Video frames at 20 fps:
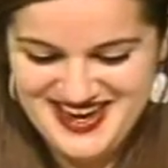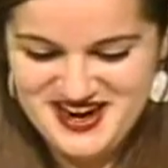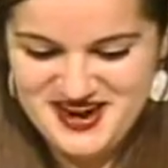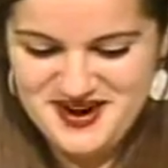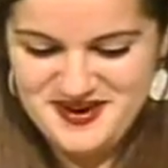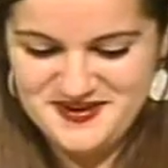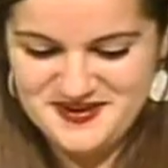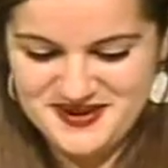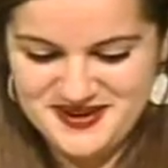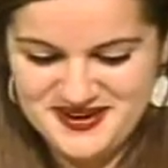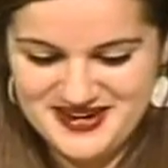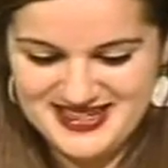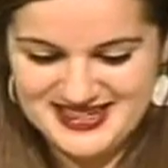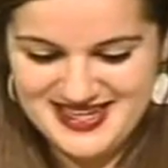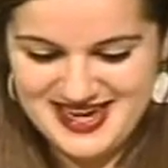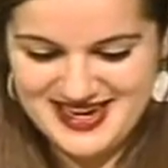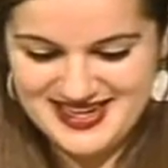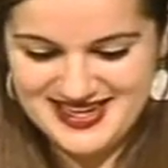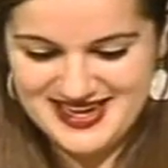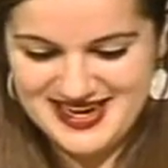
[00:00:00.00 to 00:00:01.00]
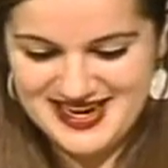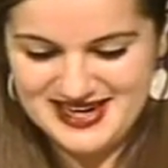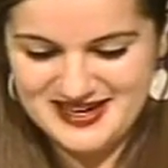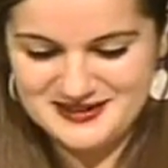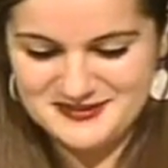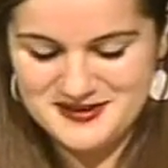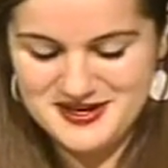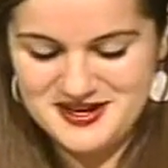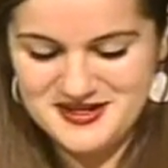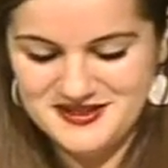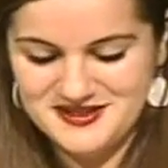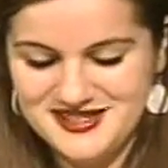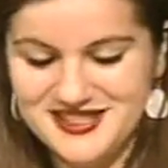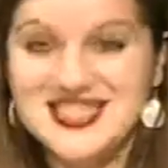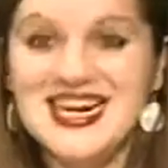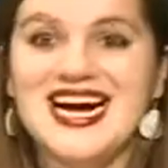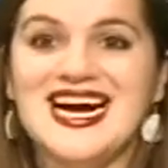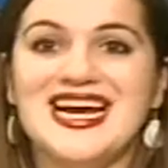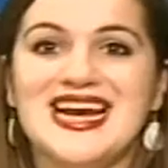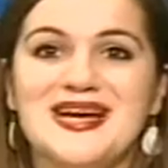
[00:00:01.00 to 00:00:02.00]
We're going to Doc Cam. Oh,
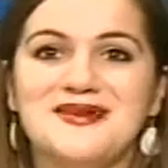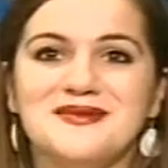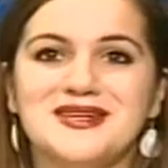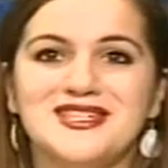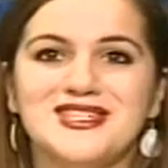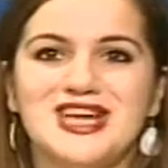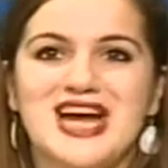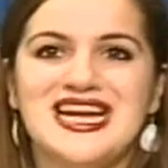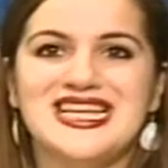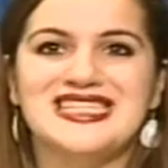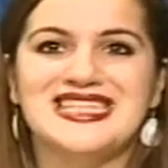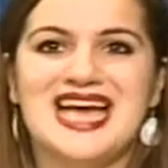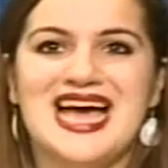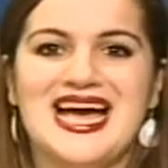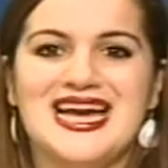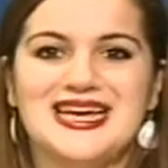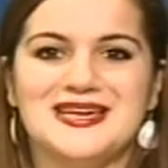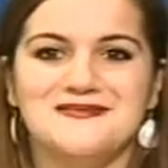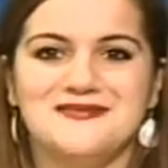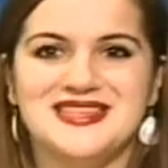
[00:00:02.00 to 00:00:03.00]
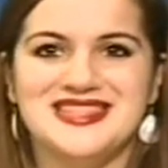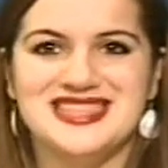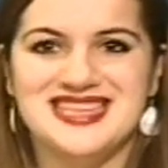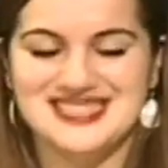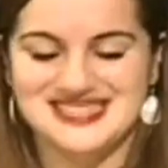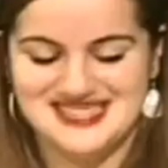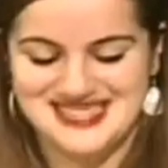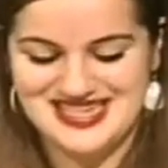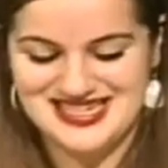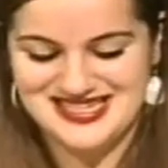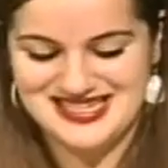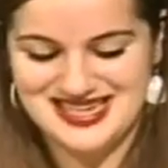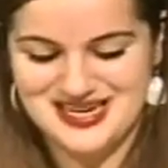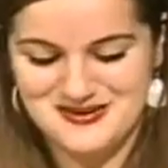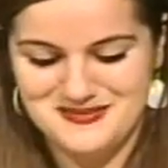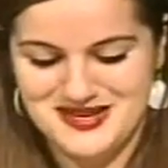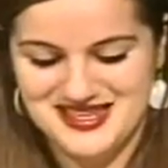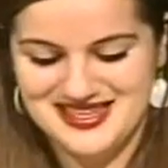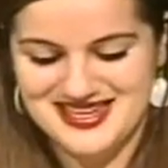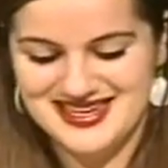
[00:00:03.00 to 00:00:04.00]
great. I'm going to try to tag him in this, and it's going to
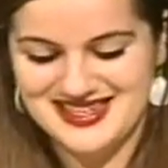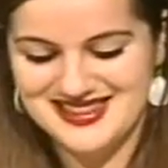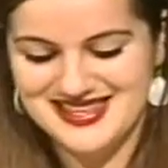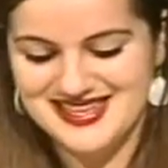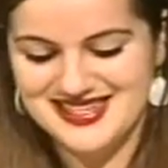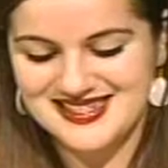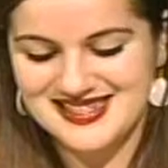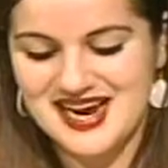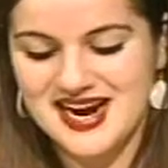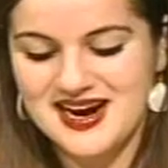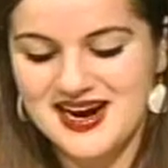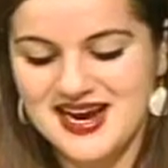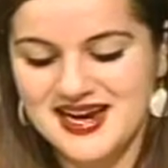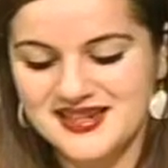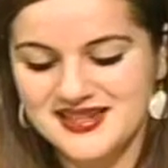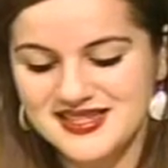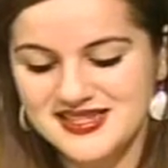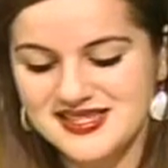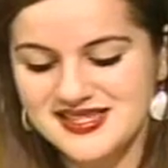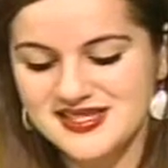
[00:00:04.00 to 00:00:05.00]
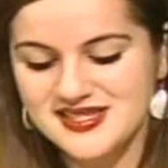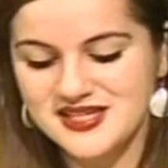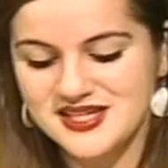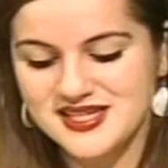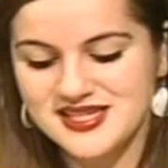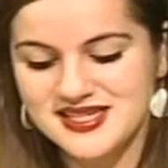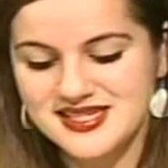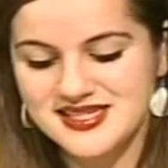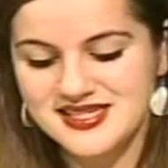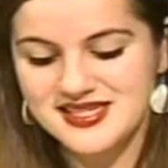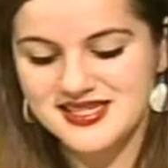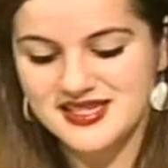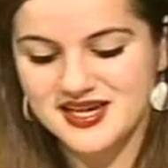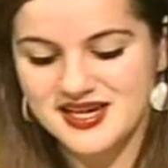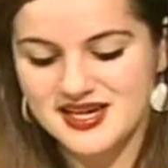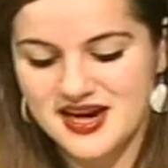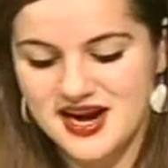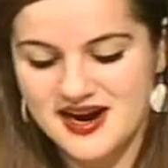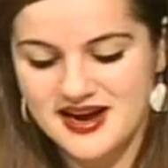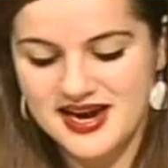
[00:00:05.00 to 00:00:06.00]
be like this. All right, this is good. This is
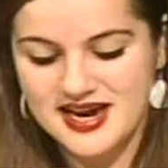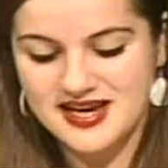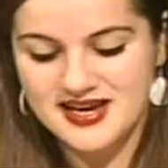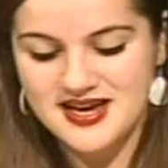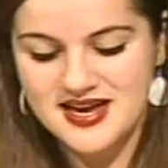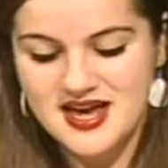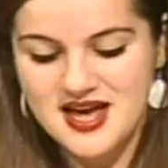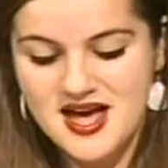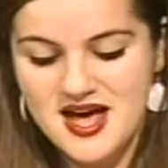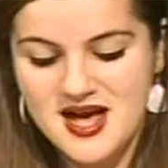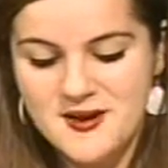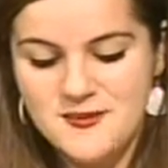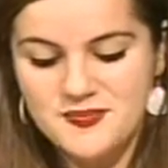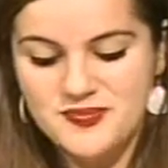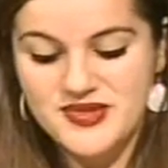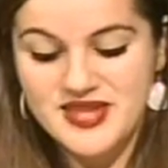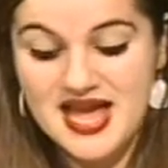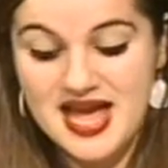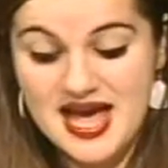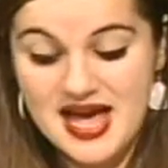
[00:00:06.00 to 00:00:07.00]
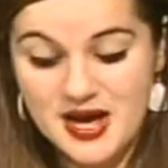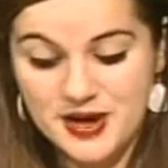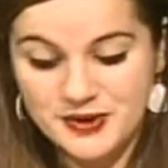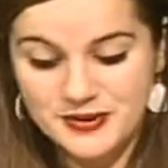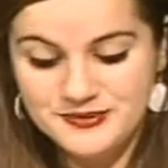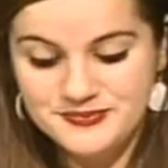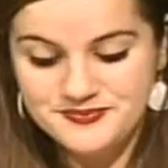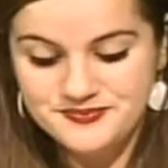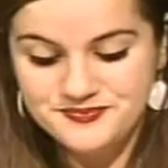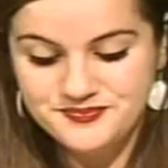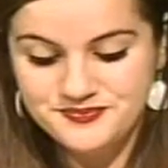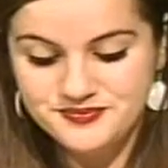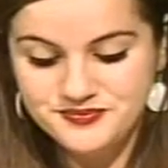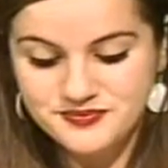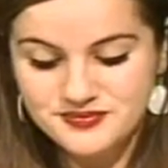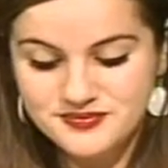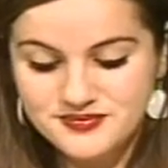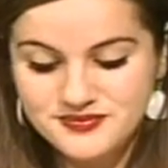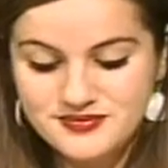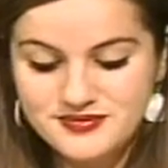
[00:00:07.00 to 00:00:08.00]
good. All right, Now,
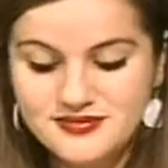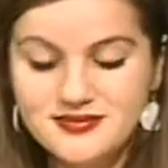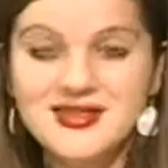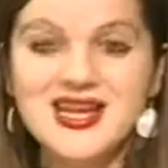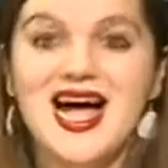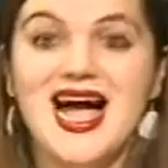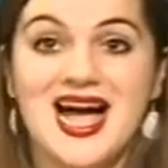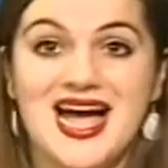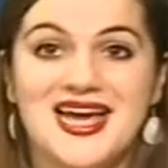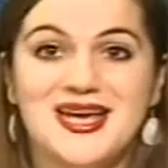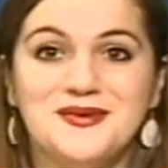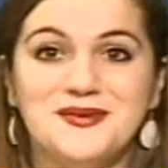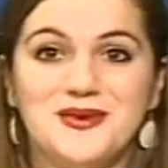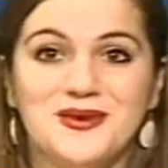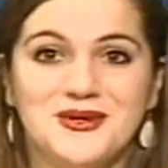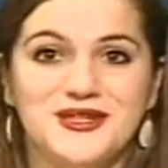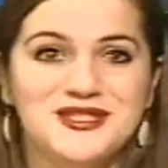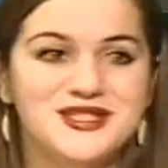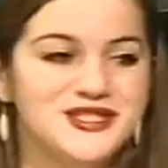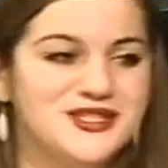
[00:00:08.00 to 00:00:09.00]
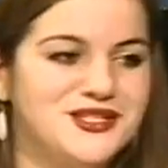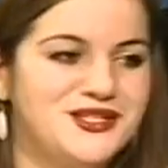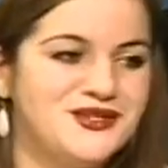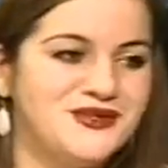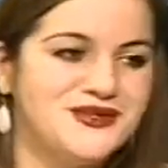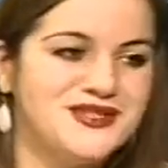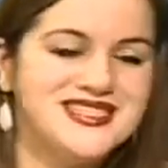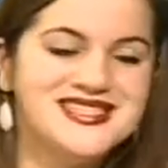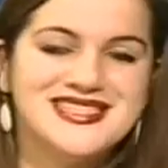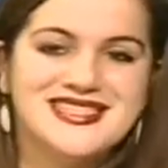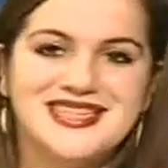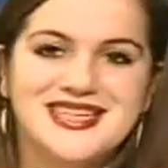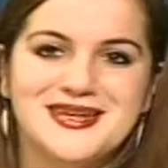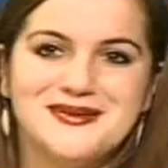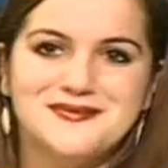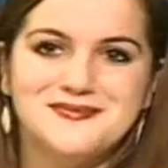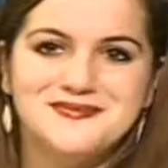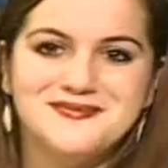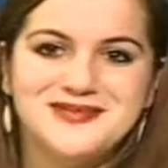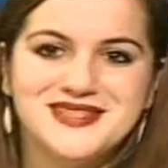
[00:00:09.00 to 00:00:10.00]
I am going to cue this
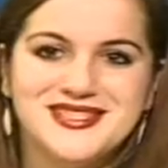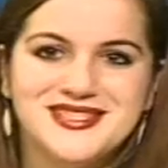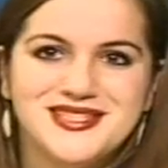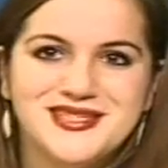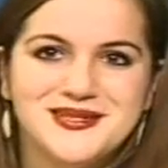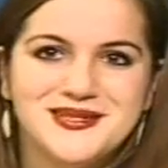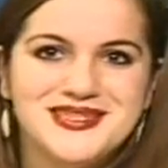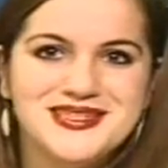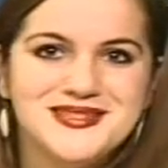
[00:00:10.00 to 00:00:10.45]
clip. Let's do it.